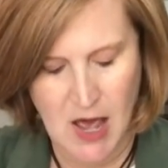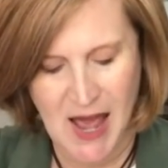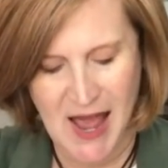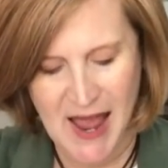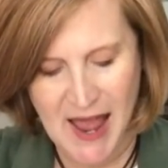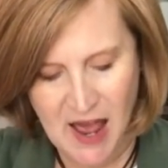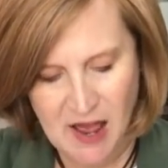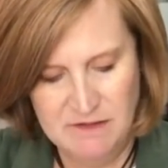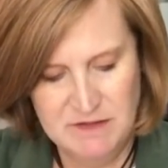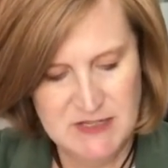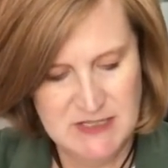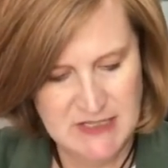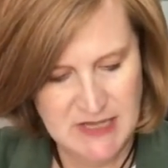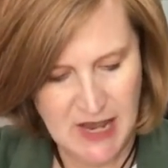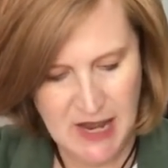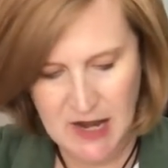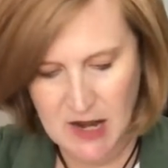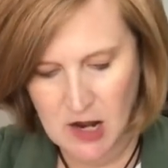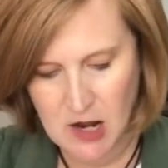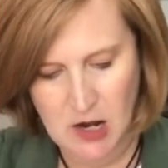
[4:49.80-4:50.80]
I have to
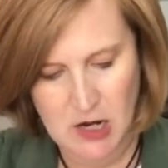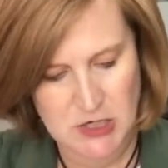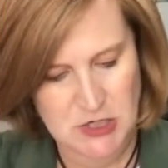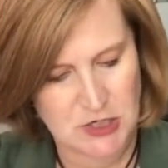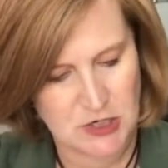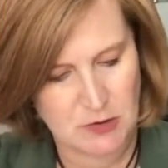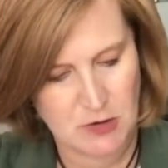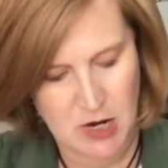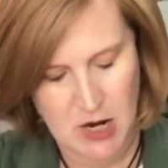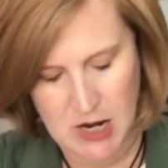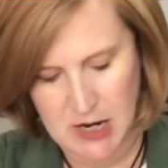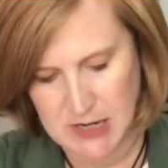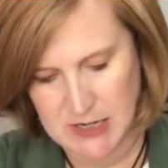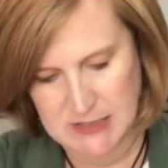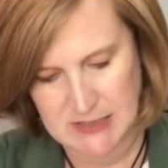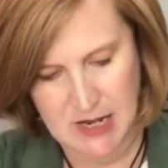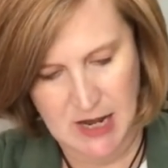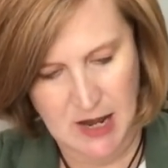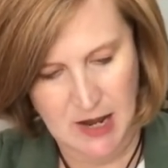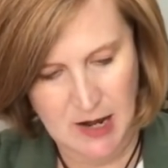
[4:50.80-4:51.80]
say, gosh, you
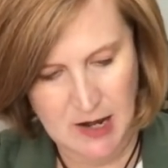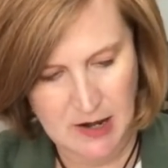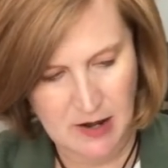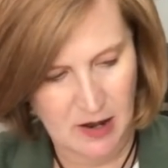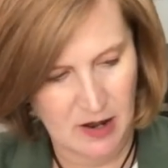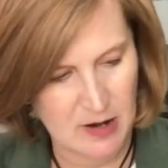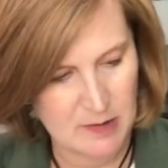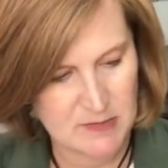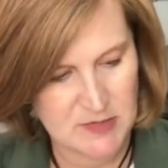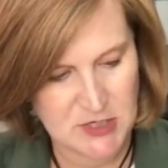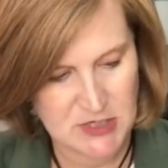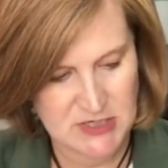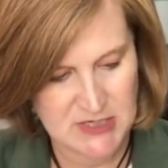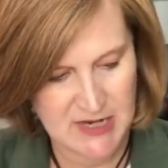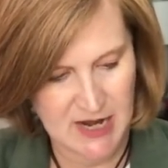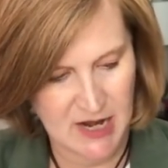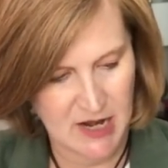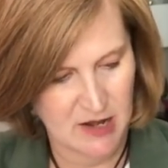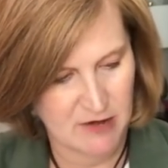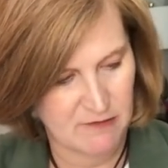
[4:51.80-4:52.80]
guys, I, I'm just
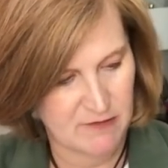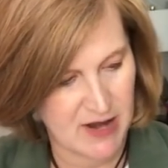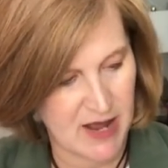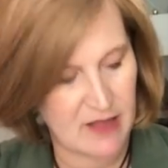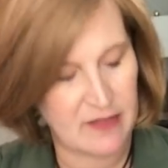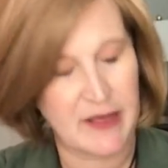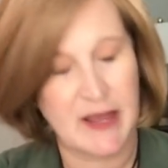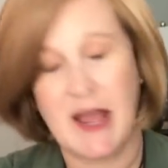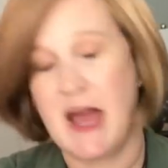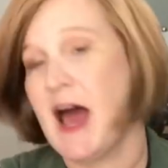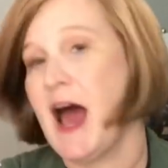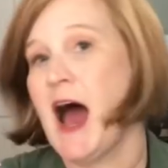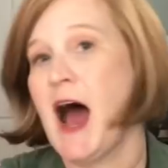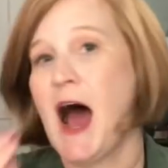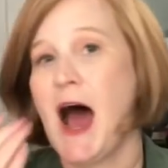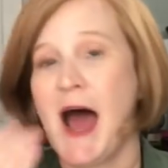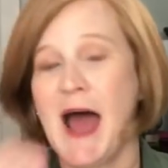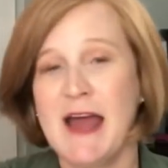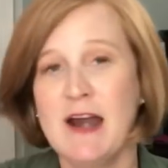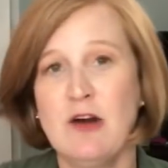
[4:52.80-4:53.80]
negative Nelly.
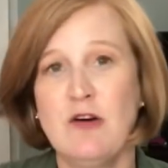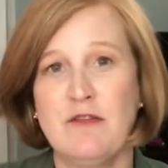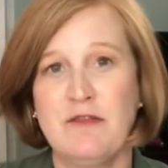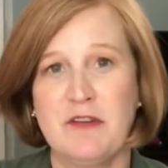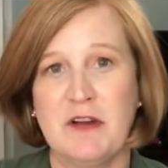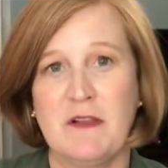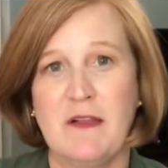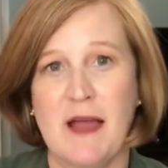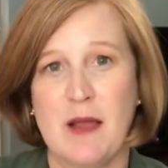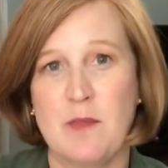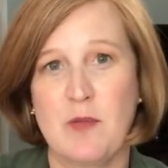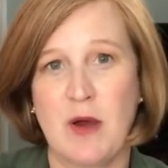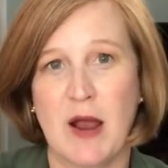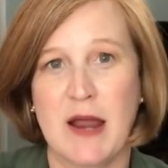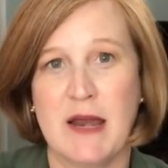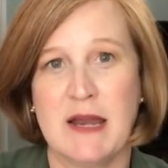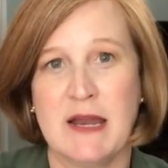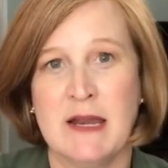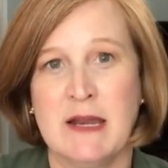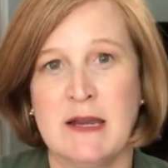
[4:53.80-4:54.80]
I don't feel like
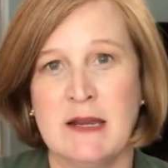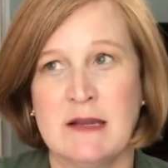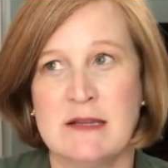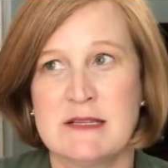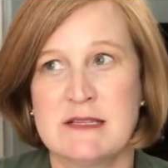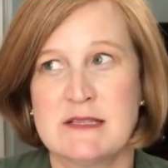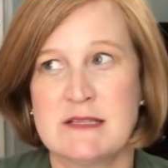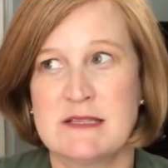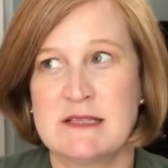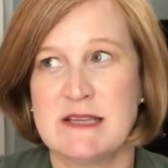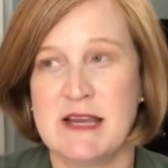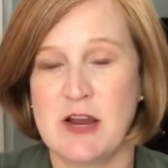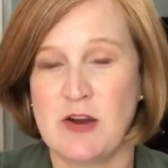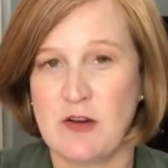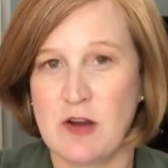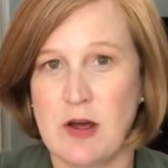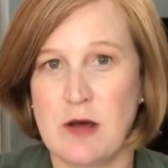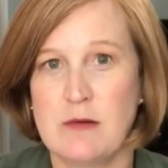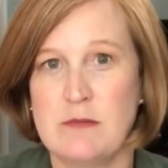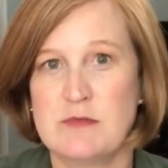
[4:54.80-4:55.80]
brightening
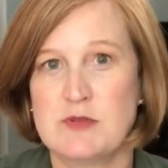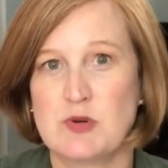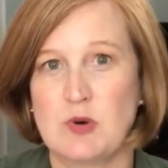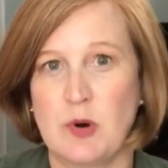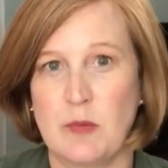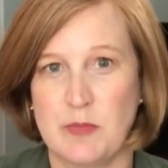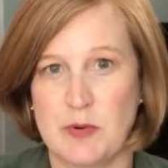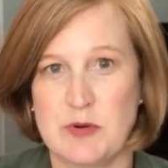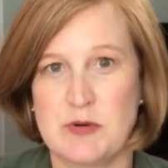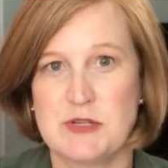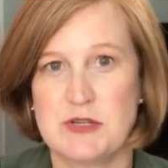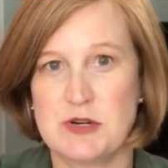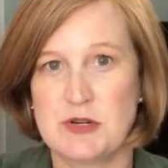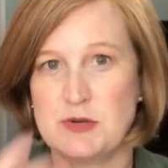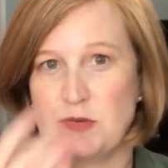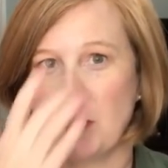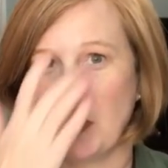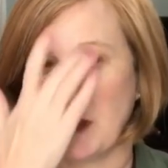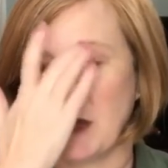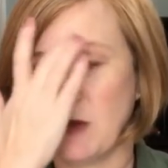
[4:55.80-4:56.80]
serums or
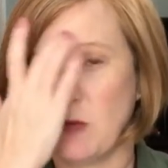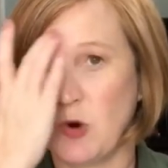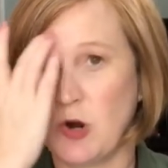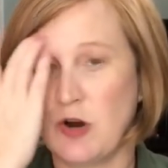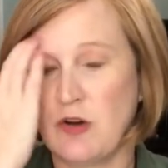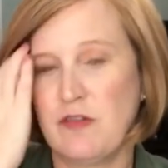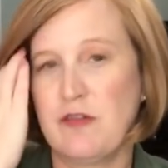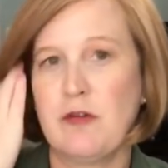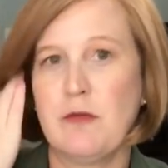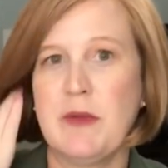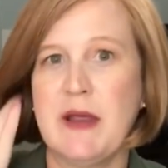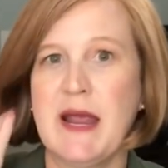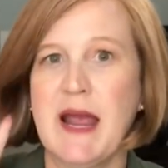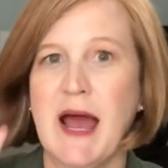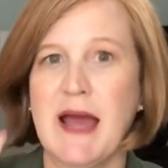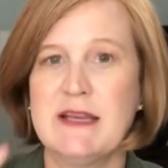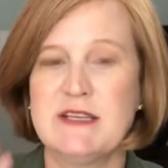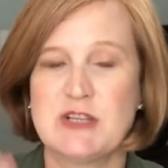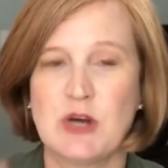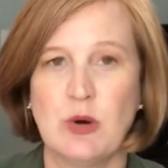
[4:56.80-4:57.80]
boosters really work for me.
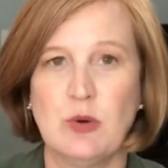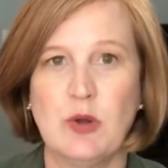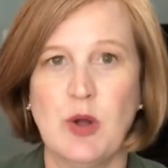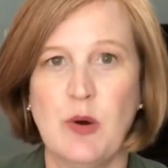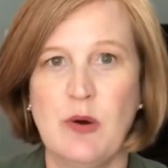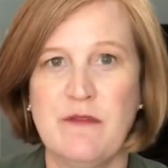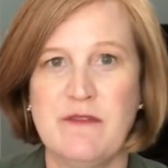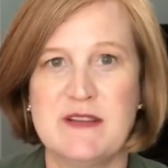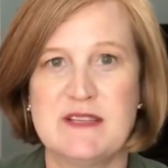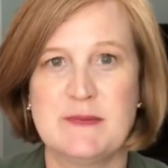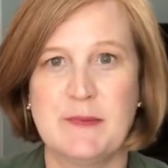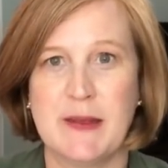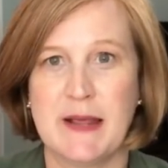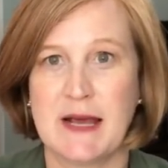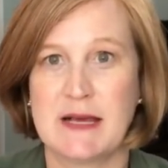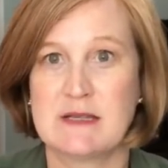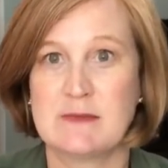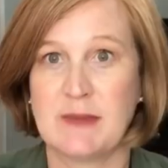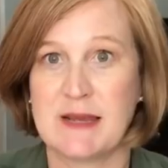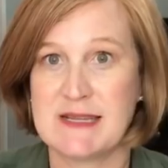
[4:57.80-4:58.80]
I don't know if it's
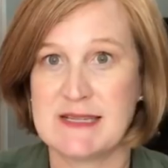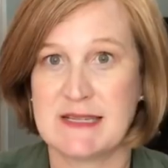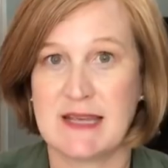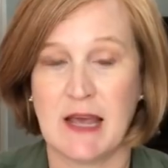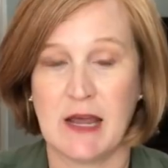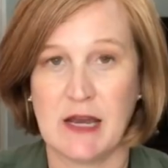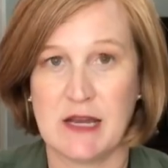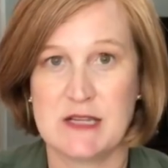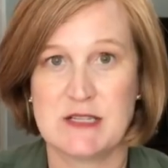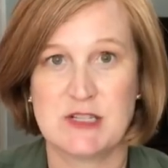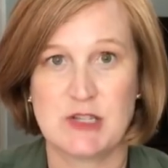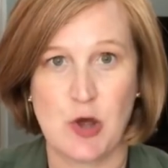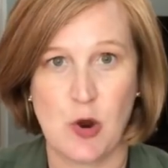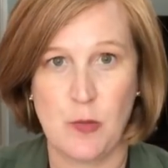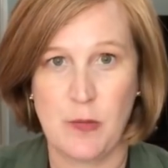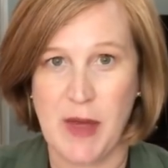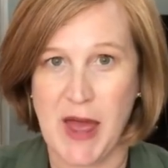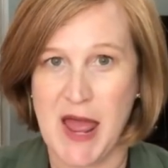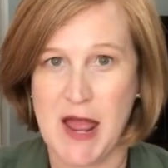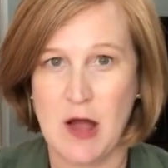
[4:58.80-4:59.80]
because my skin is
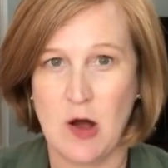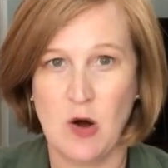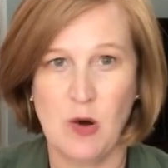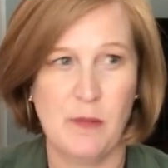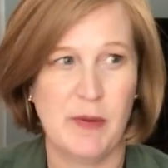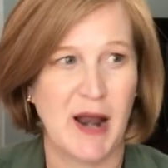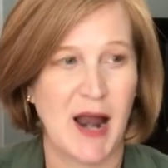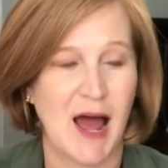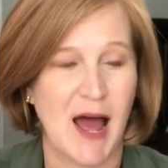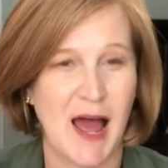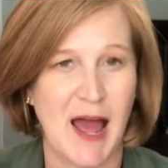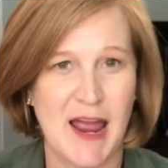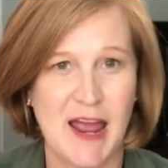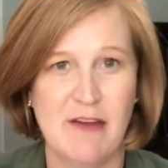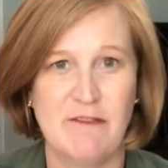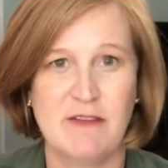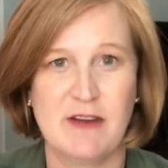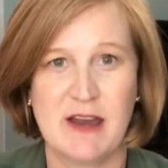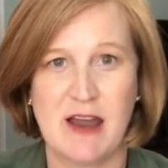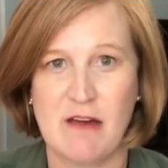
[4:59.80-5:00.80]
so pale, but I
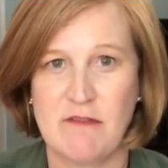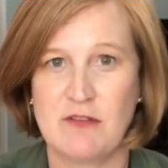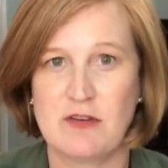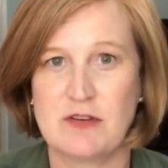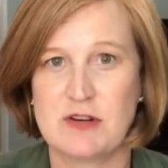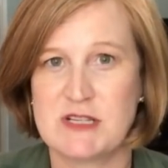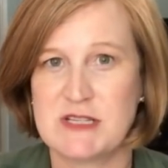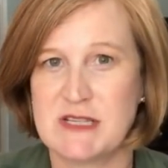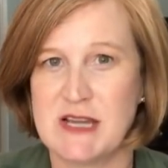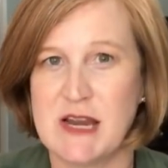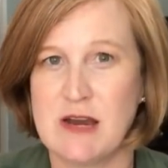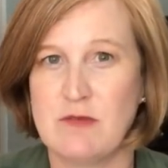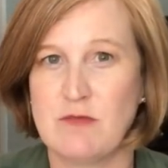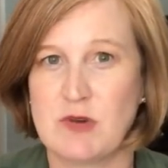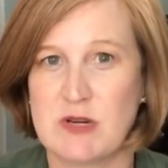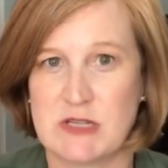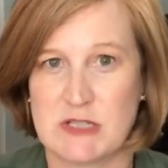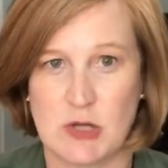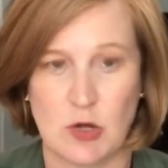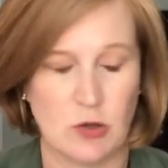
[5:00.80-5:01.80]
have never seen
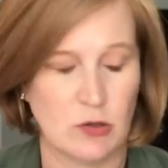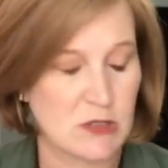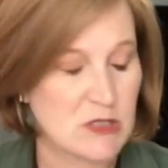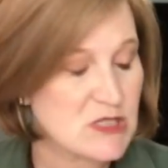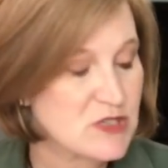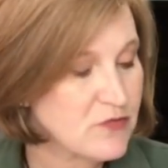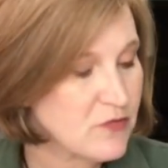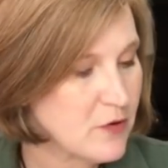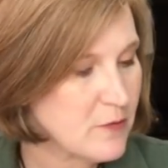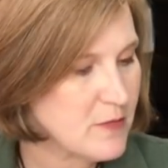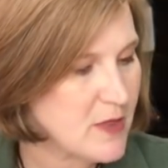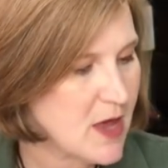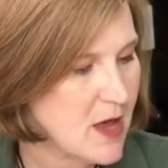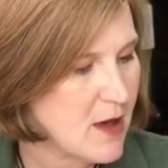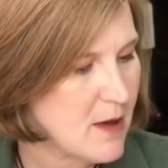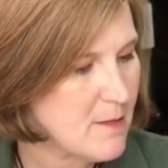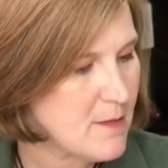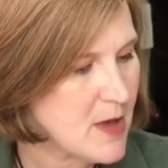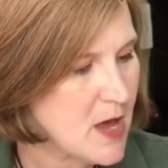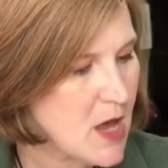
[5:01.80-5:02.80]
results from
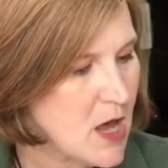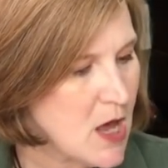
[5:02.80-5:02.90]
them.